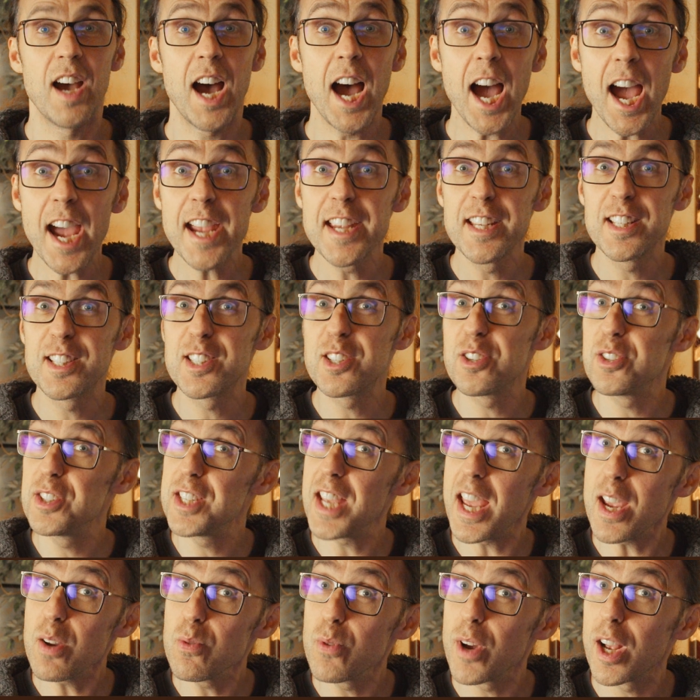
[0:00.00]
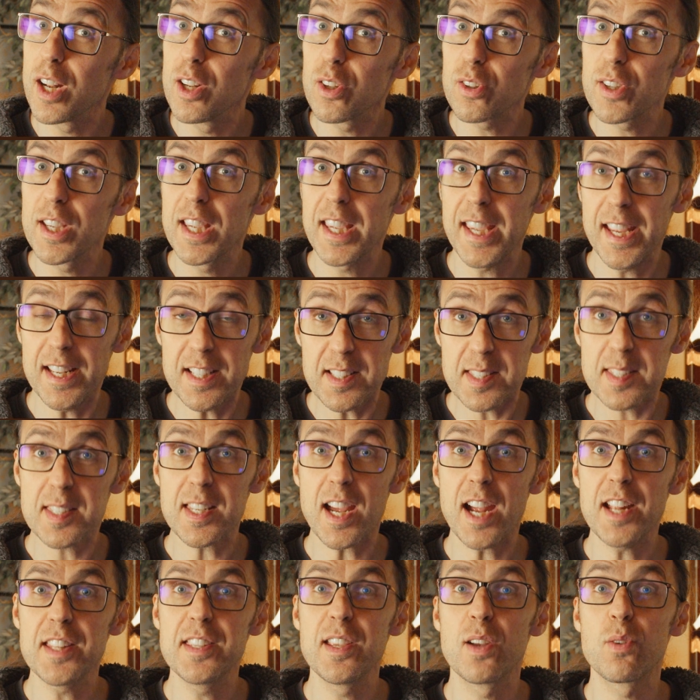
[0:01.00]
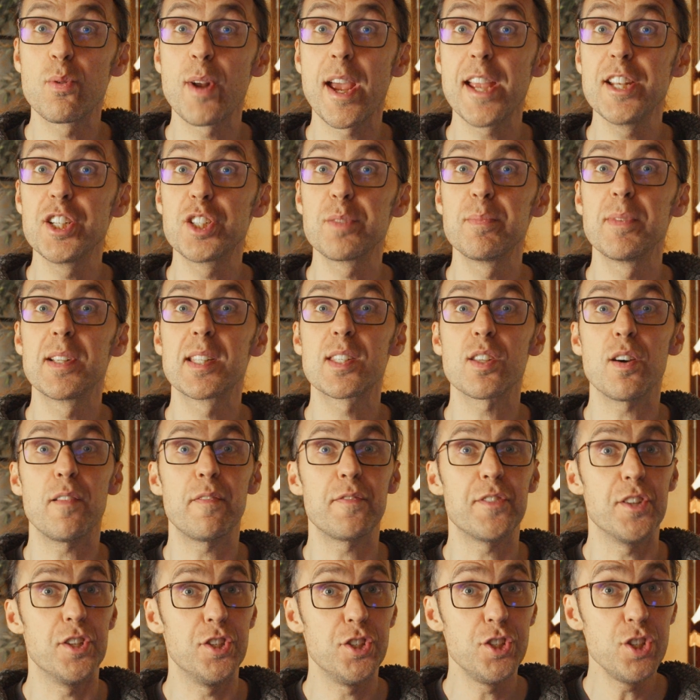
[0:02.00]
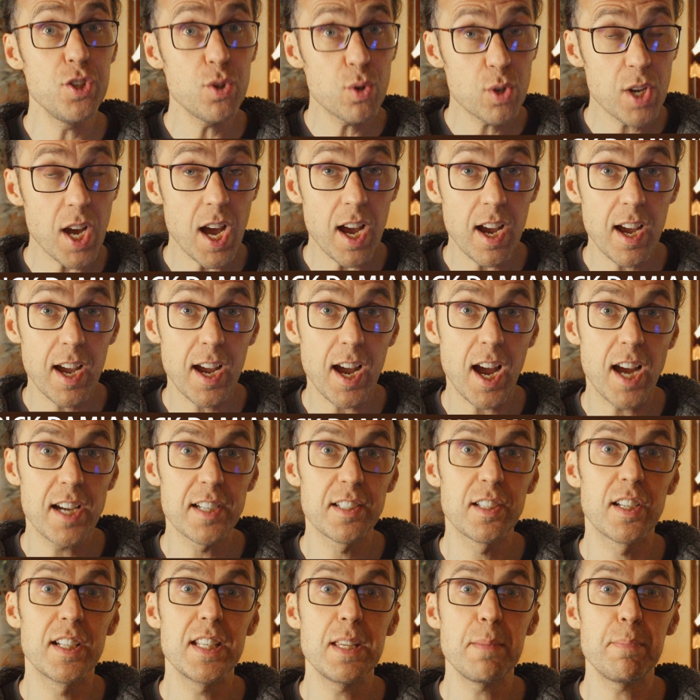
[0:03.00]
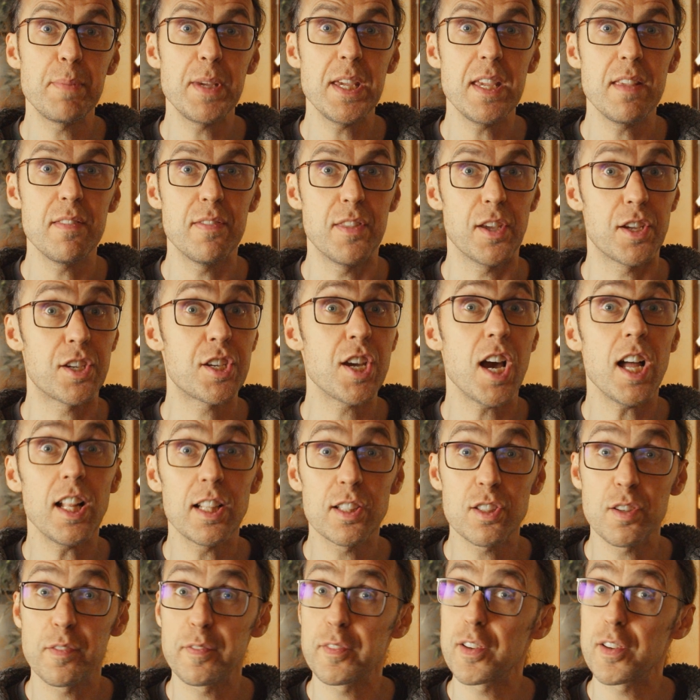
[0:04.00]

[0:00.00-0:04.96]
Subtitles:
Hi, today we are looking inside the arrangements of the new Carach Angren EP, The Cult of